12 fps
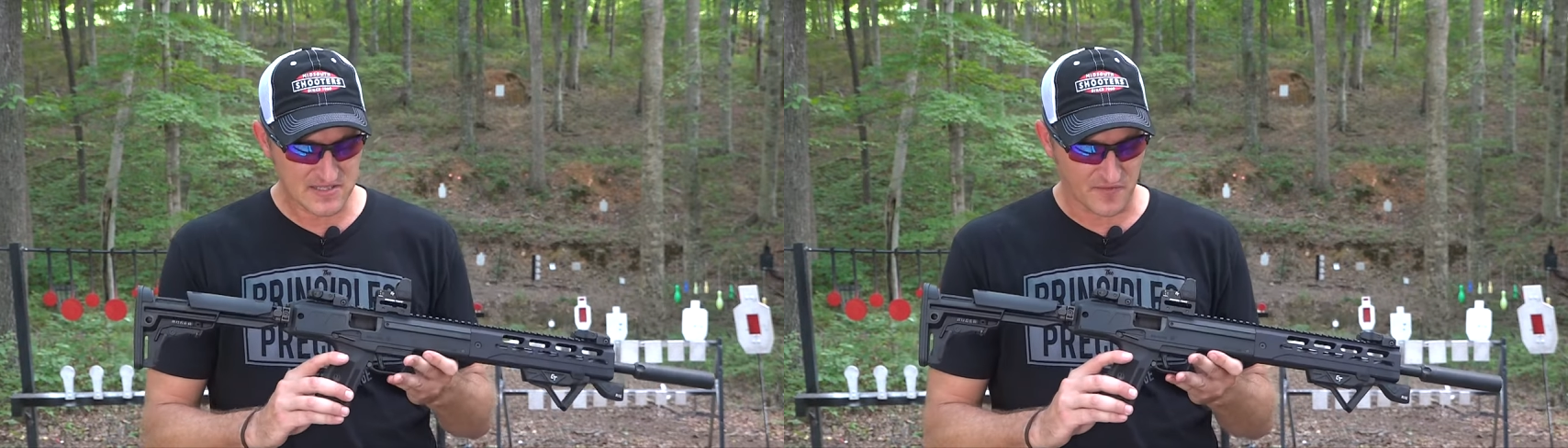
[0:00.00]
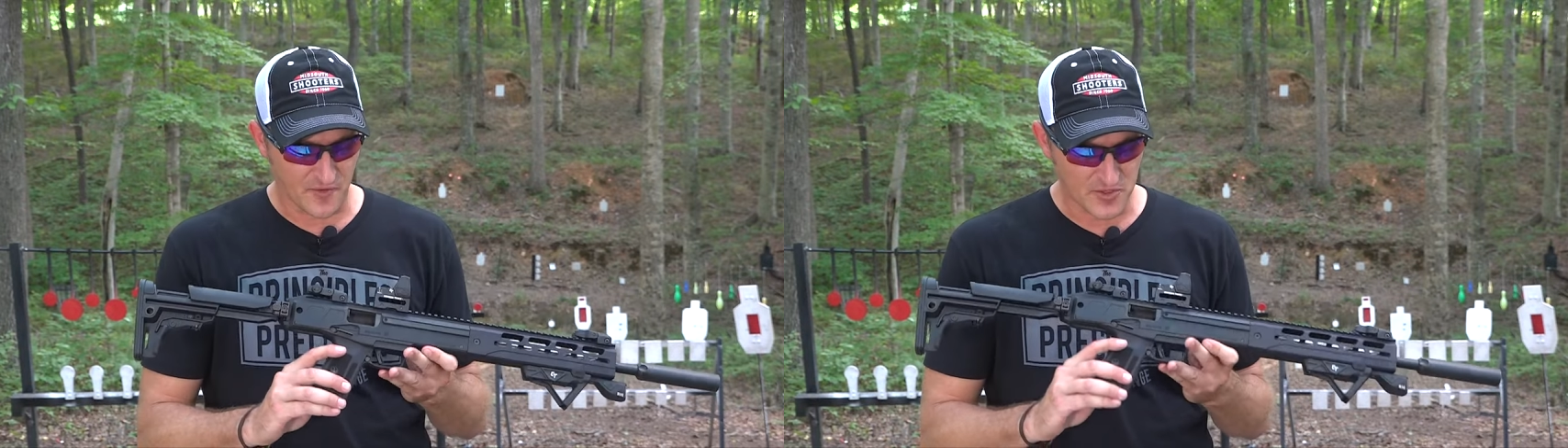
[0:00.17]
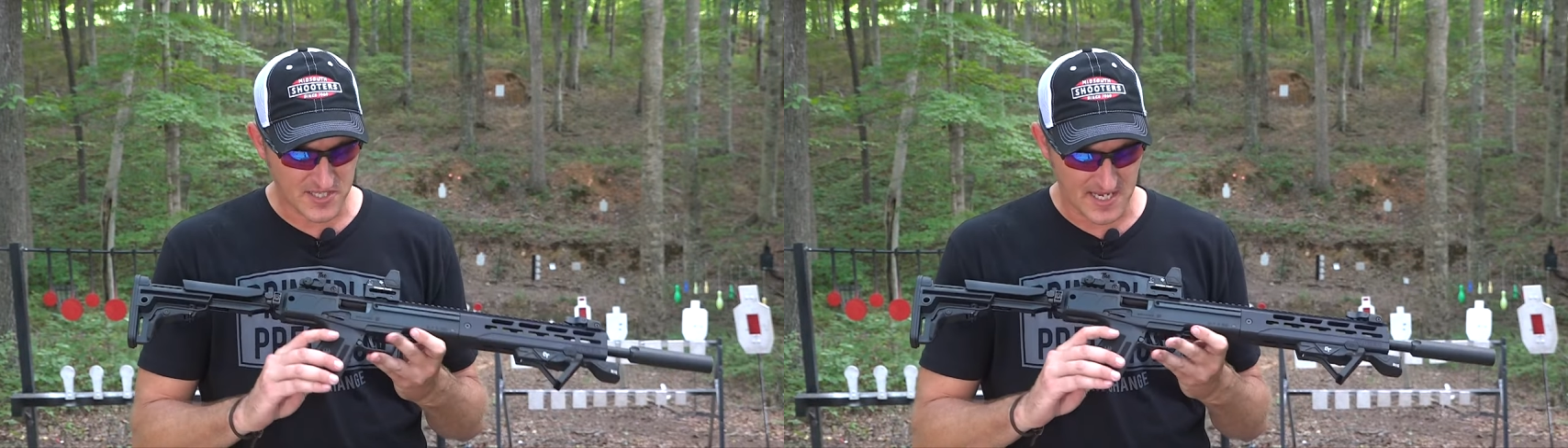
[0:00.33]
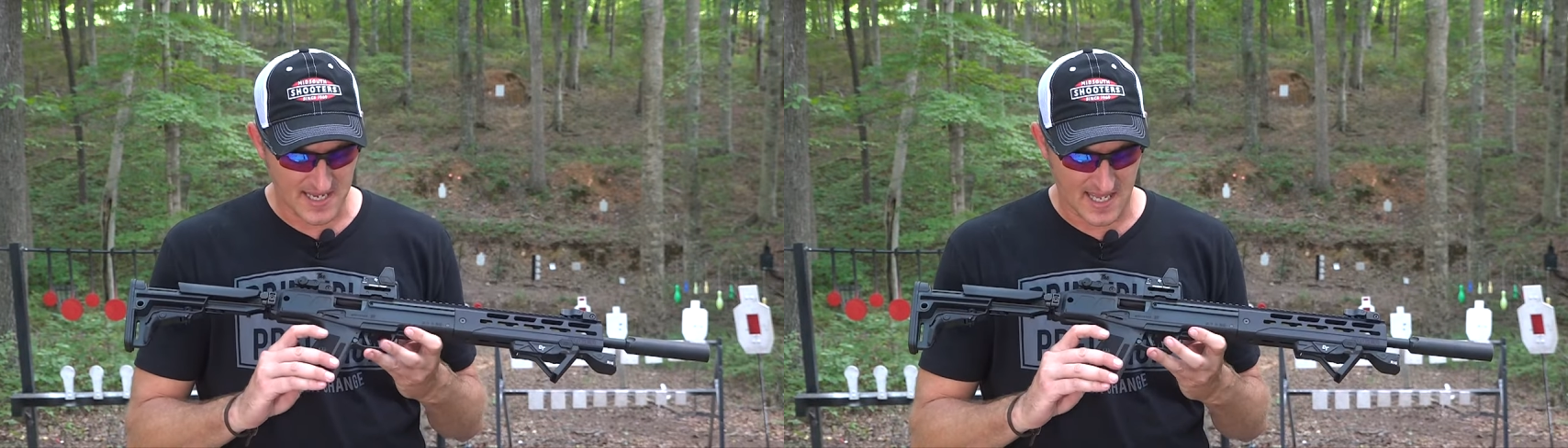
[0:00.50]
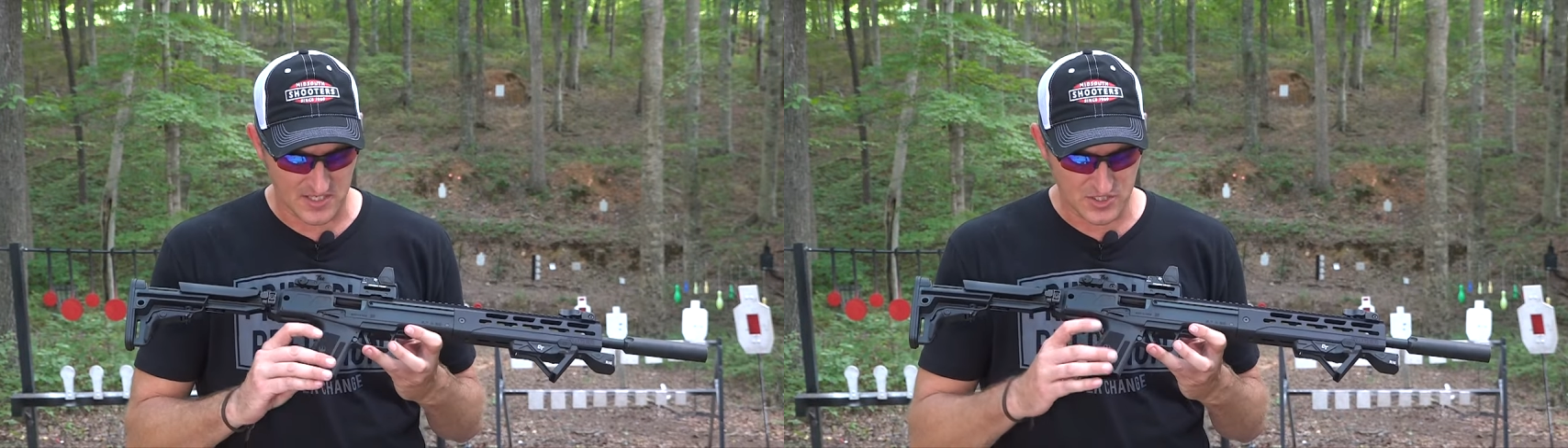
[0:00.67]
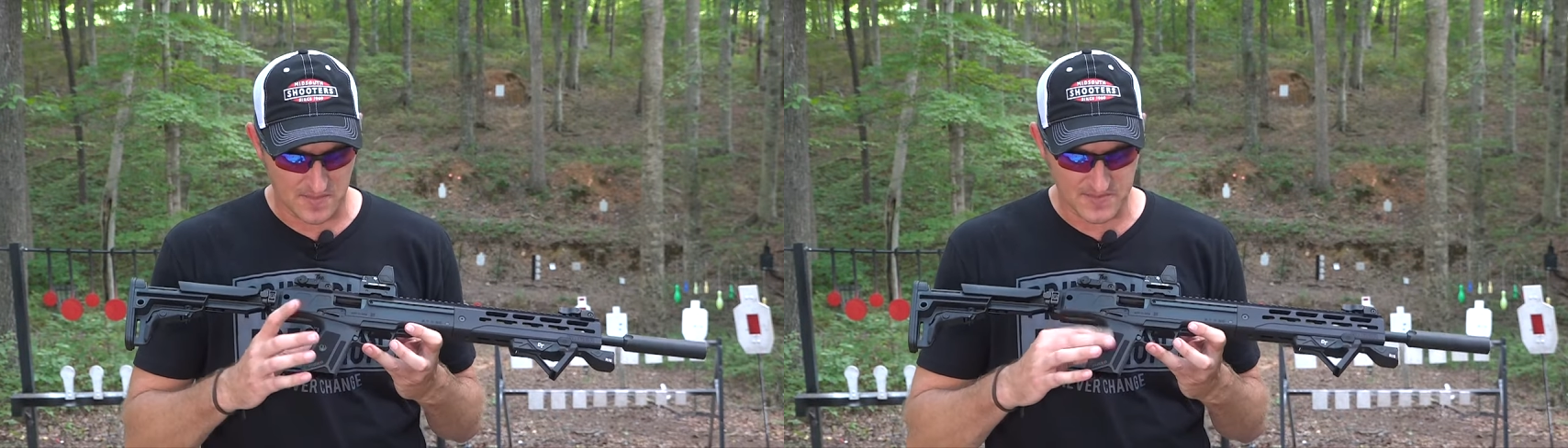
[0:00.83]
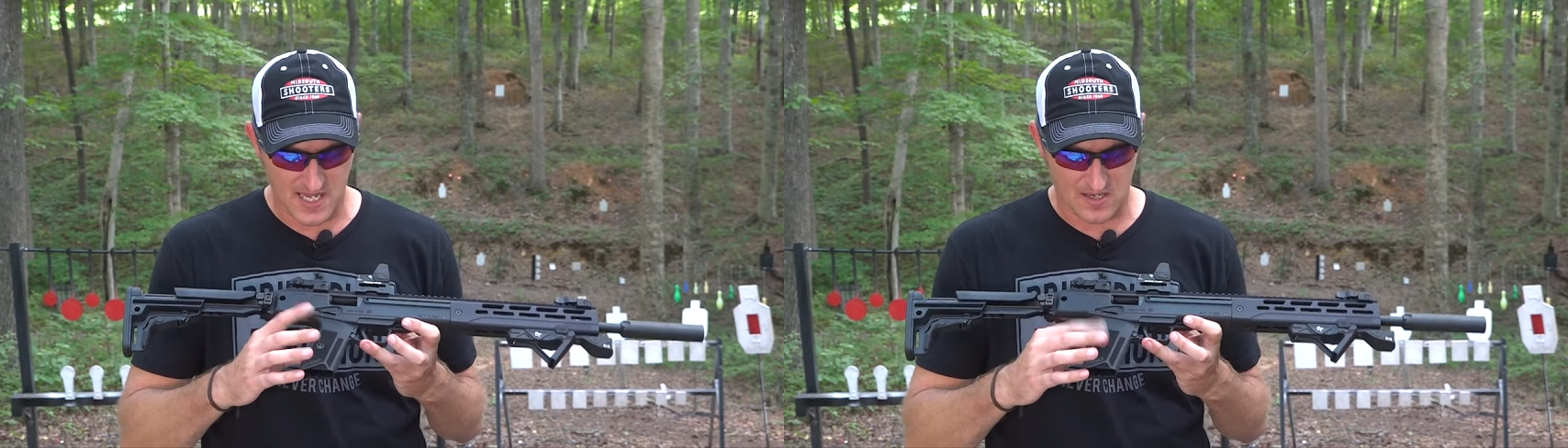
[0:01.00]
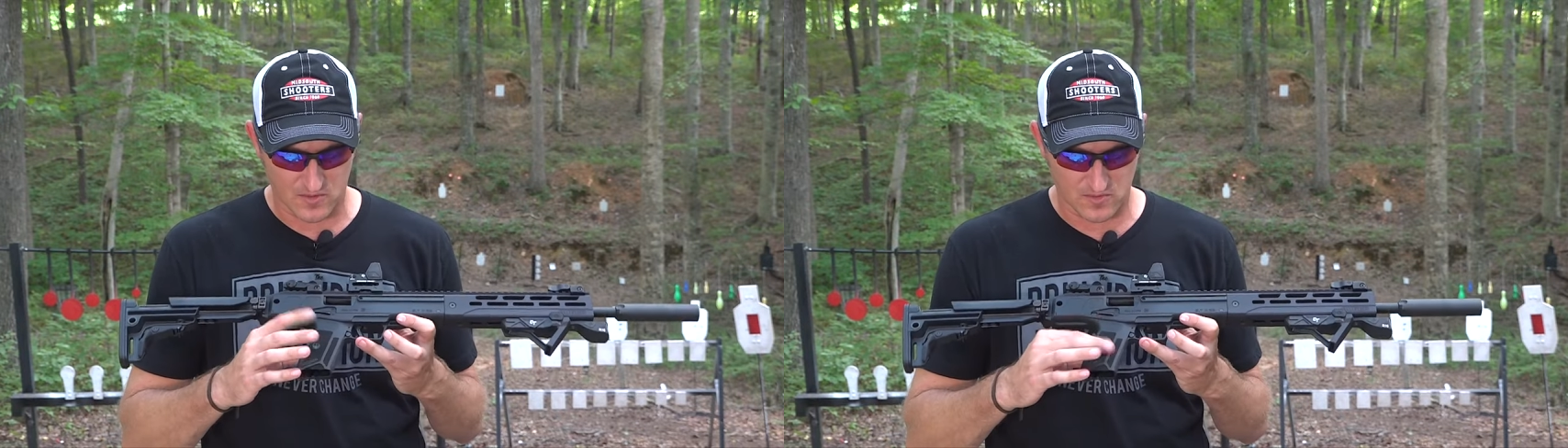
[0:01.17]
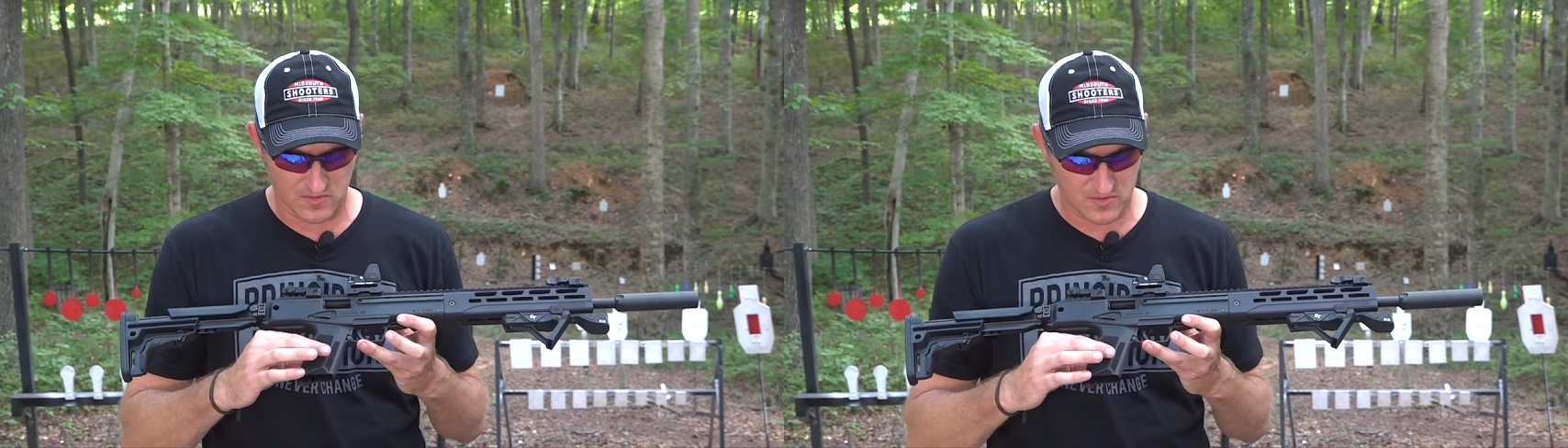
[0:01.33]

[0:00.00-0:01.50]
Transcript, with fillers: the first thing kind of jumps out